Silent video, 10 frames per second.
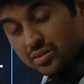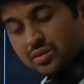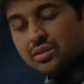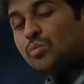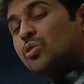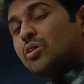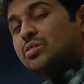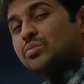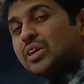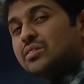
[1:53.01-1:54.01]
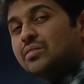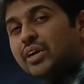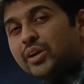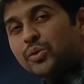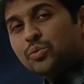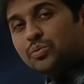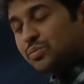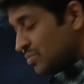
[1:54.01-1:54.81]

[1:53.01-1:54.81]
Some more awesome things are waiting.